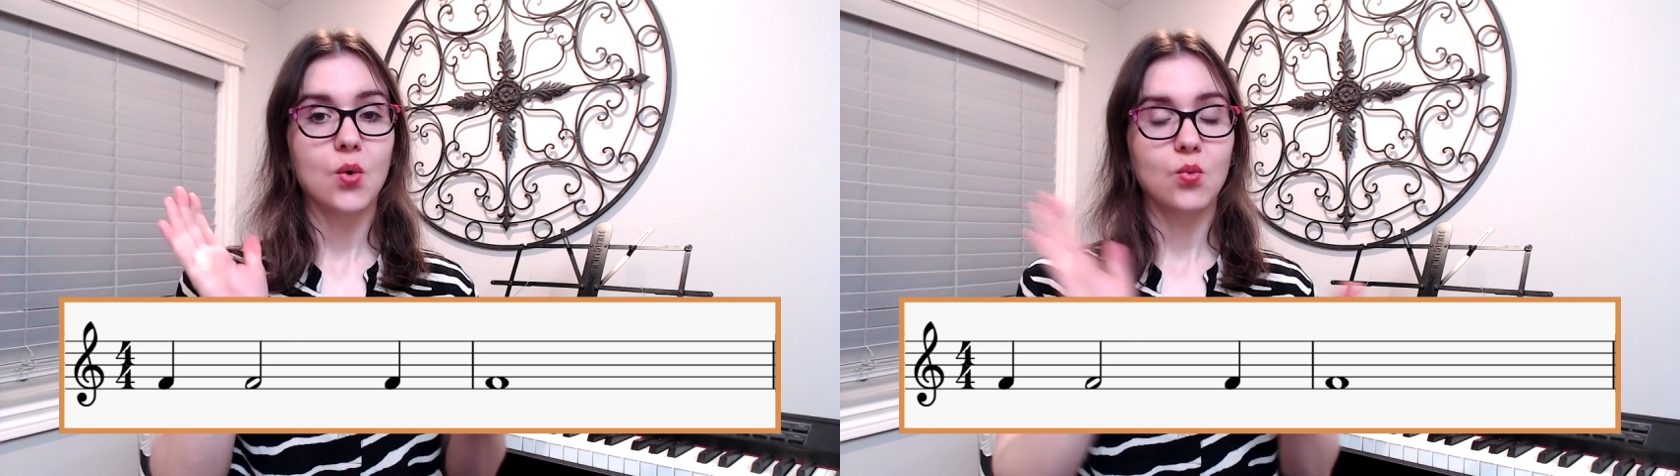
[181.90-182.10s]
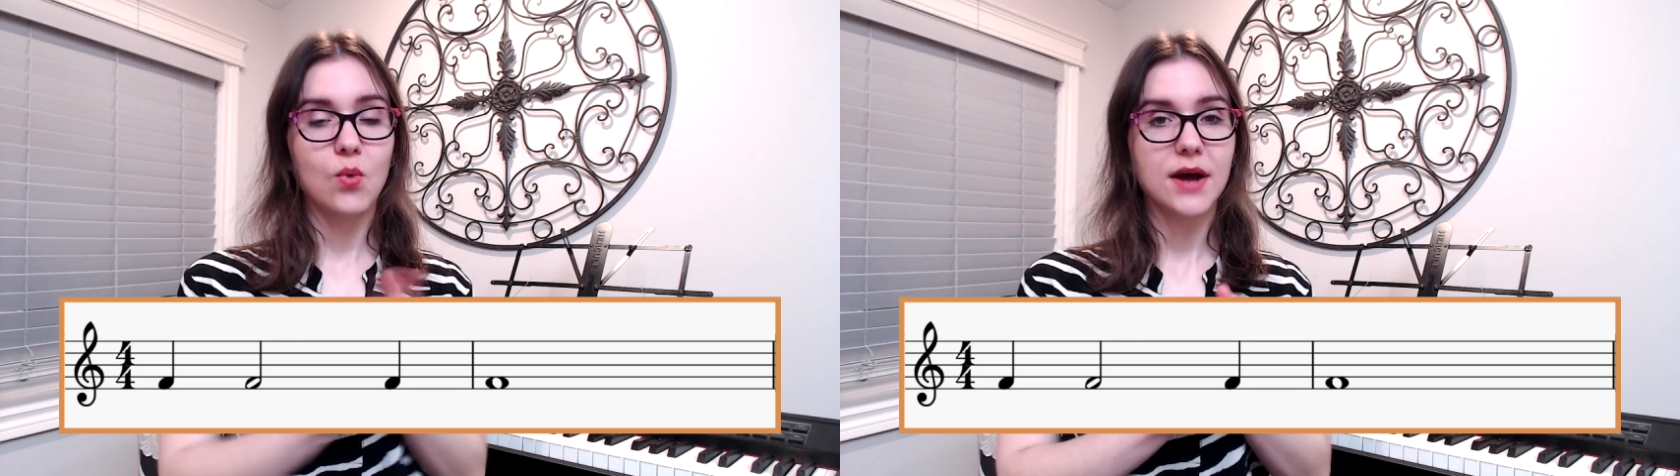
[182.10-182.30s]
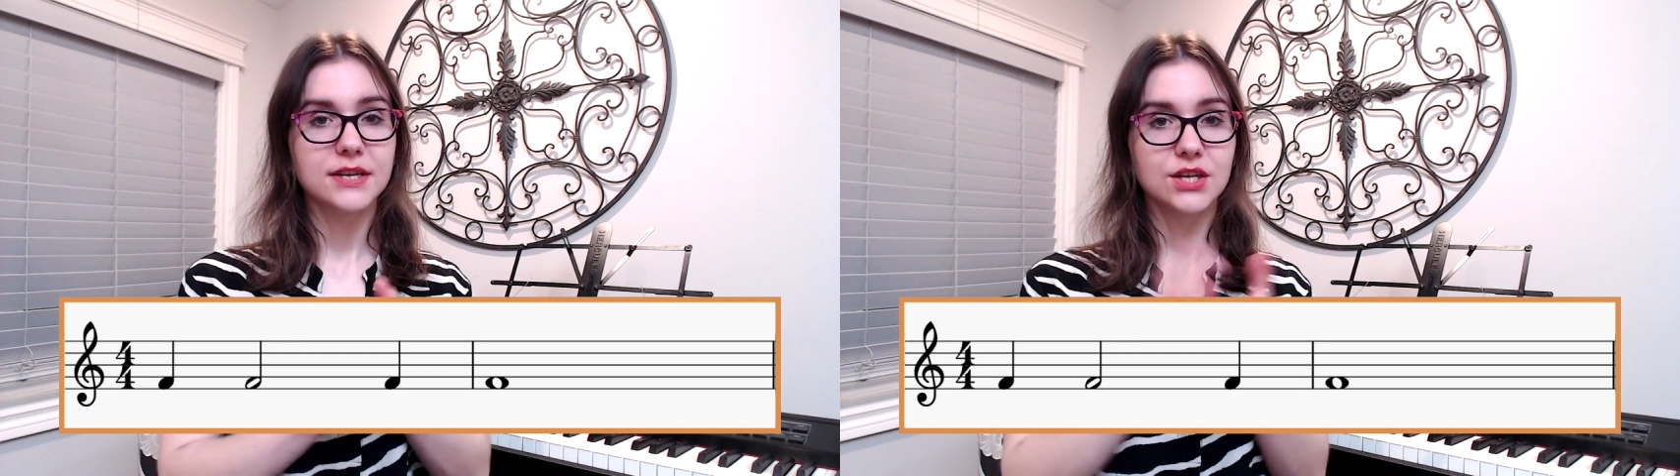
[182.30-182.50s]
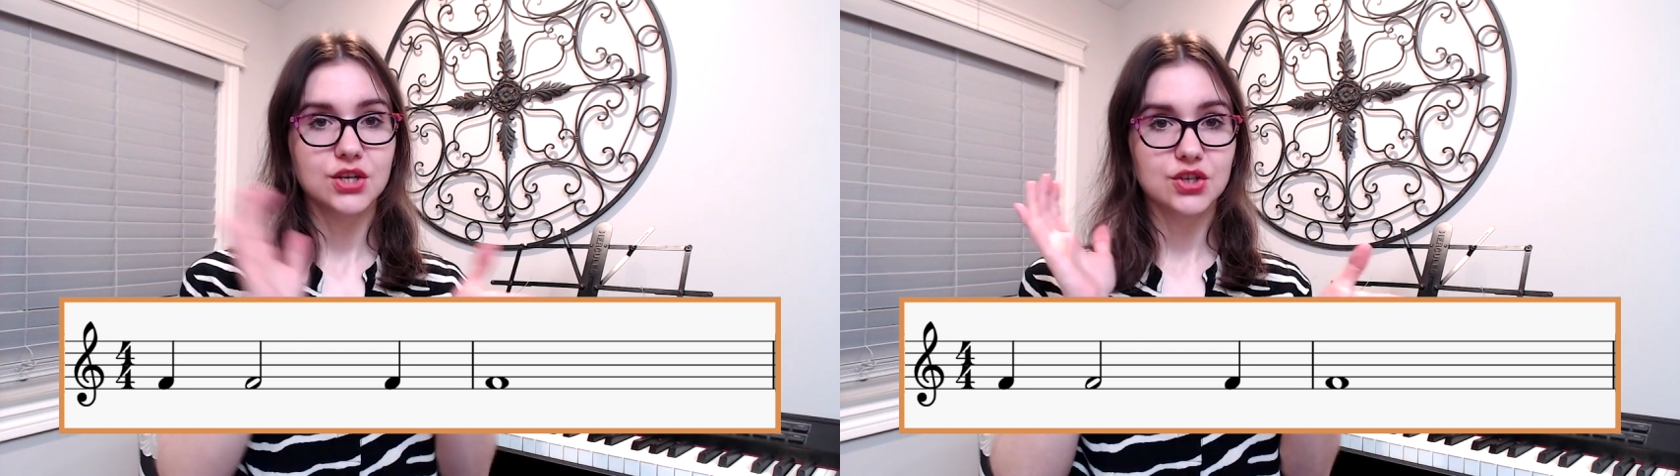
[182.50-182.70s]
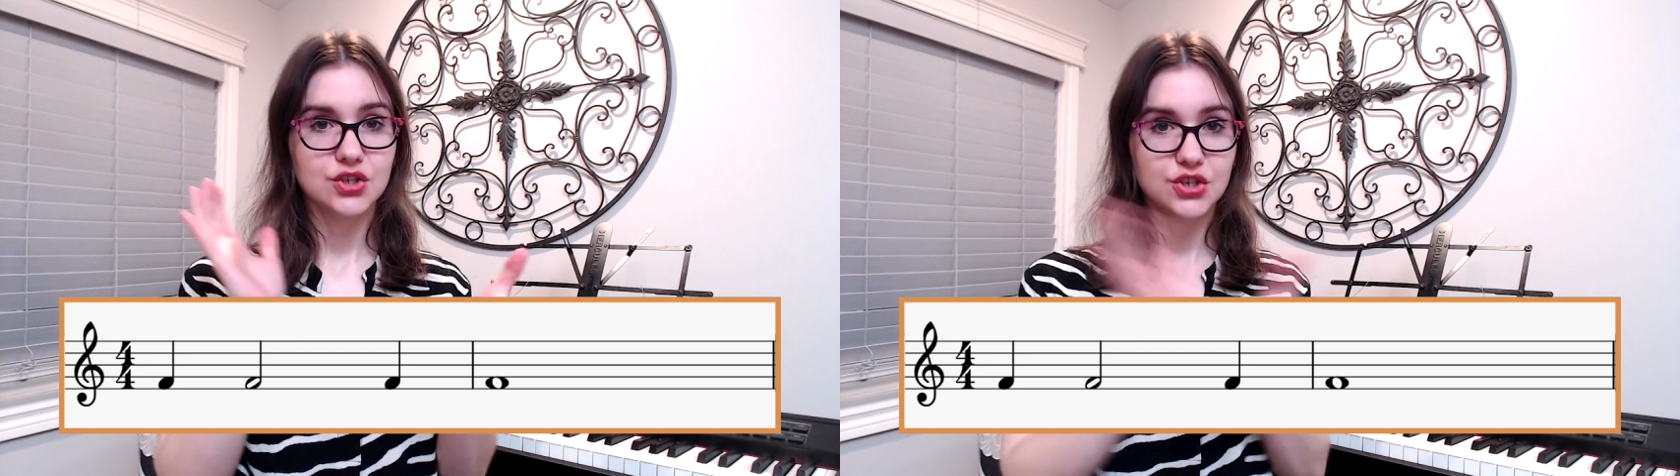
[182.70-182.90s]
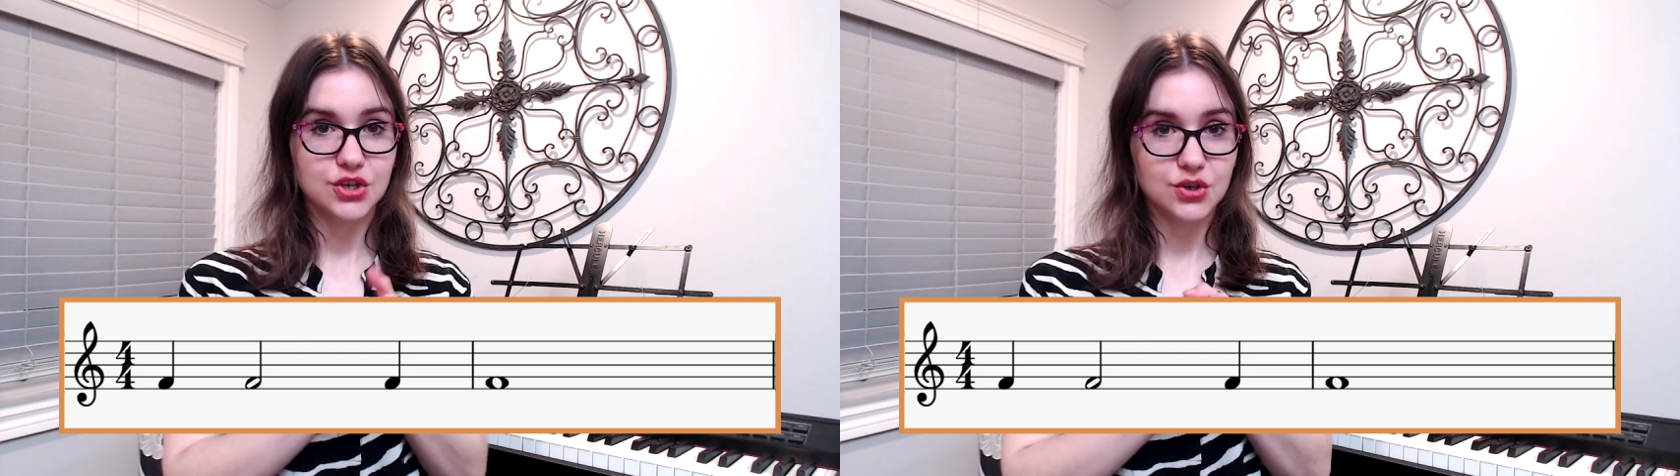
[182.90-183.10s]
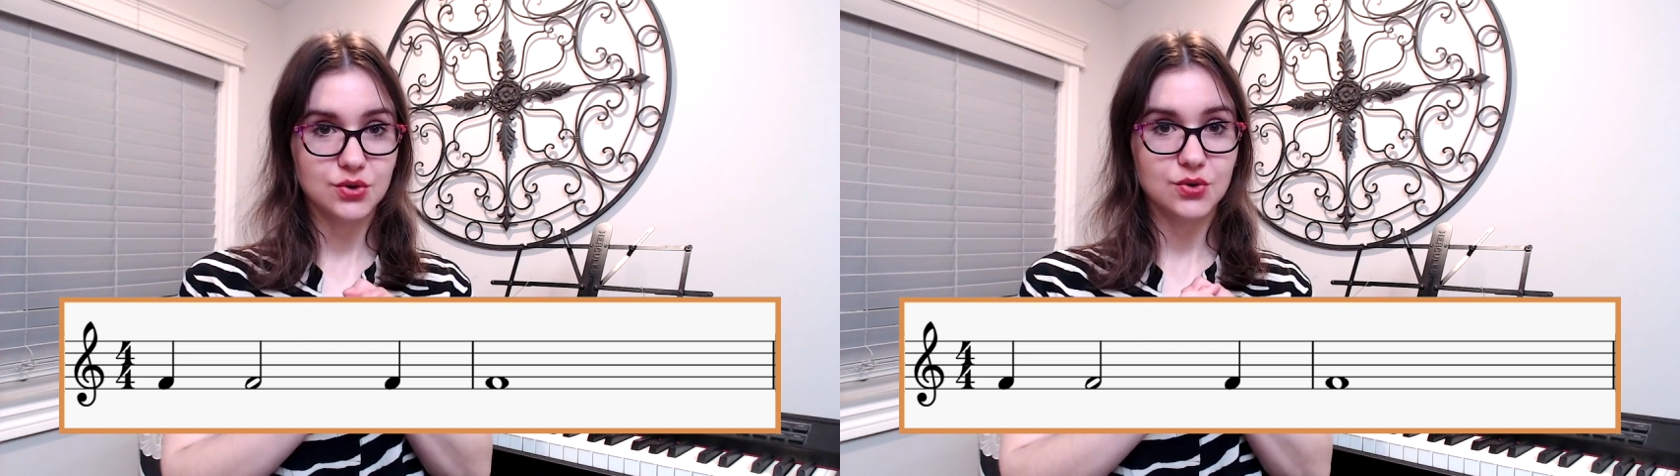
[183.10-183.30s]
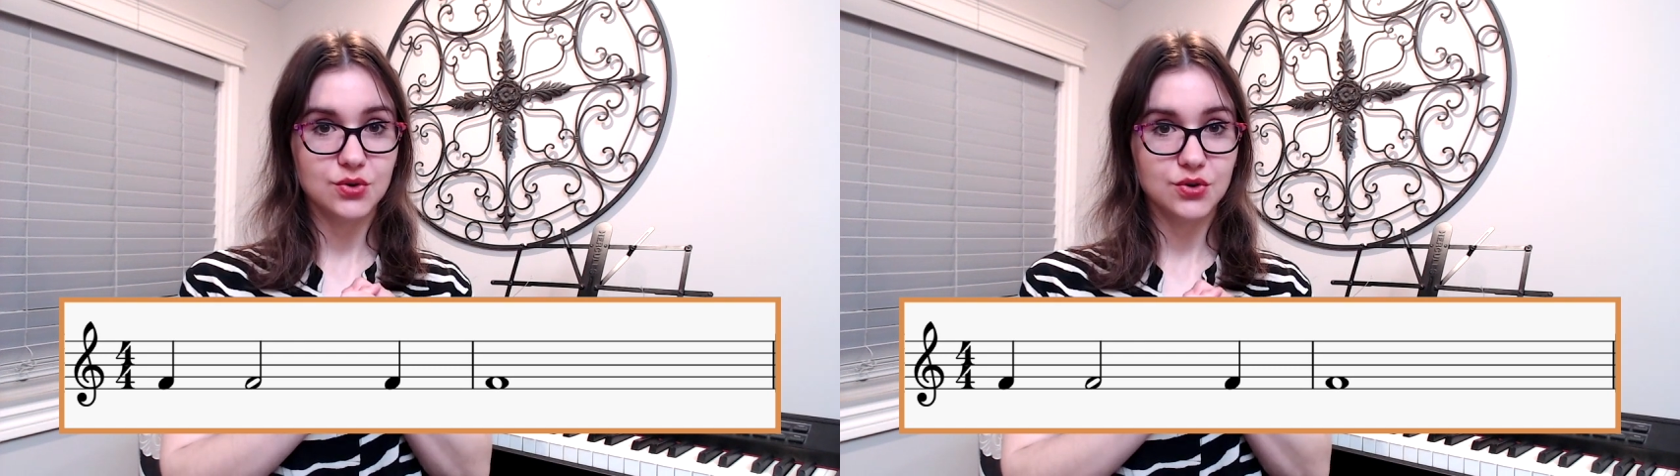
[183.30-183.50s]
1,
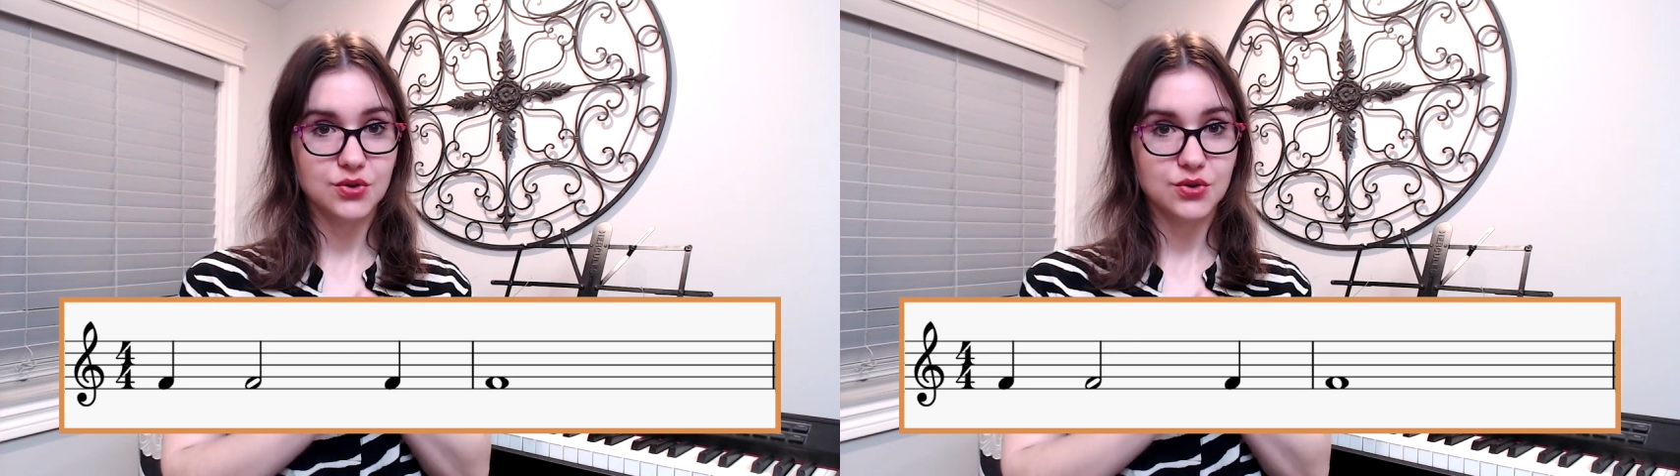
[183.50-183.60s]
2,